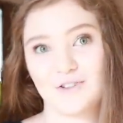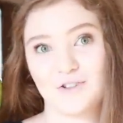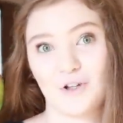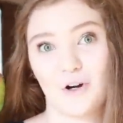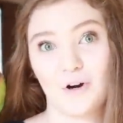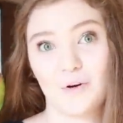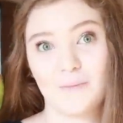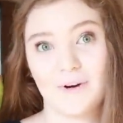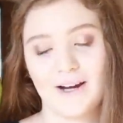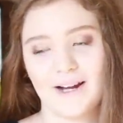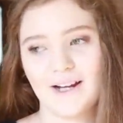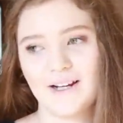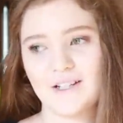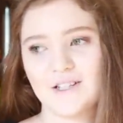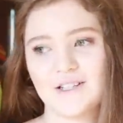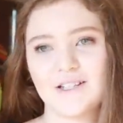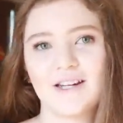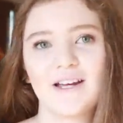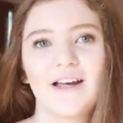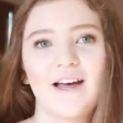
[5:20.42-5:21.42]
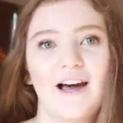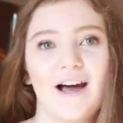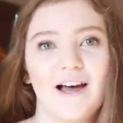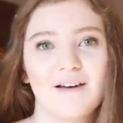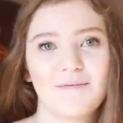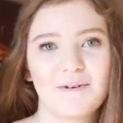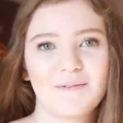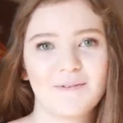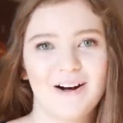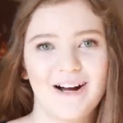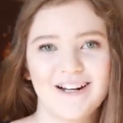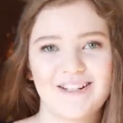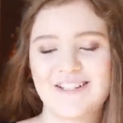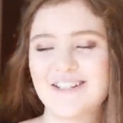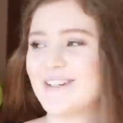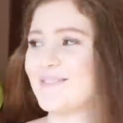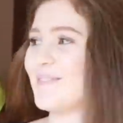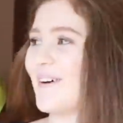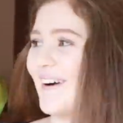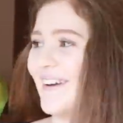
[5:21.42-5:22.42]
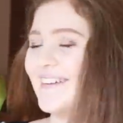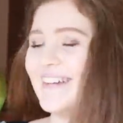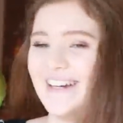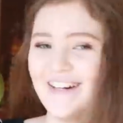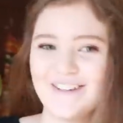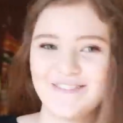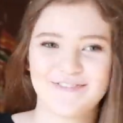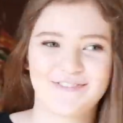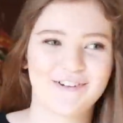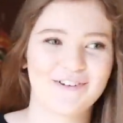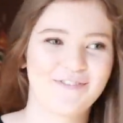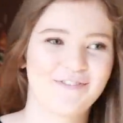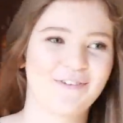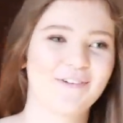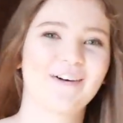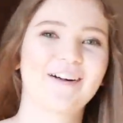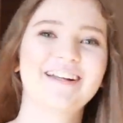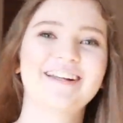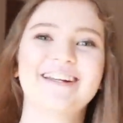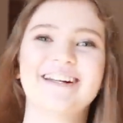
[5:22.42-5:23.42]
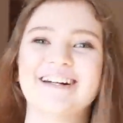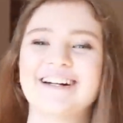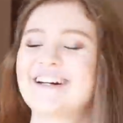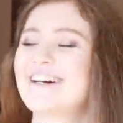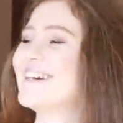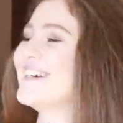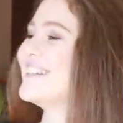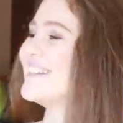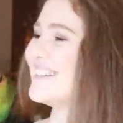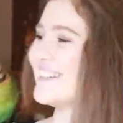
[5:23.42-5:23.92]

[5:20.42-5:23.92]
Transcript: so much. I've been watching Marlene for four years.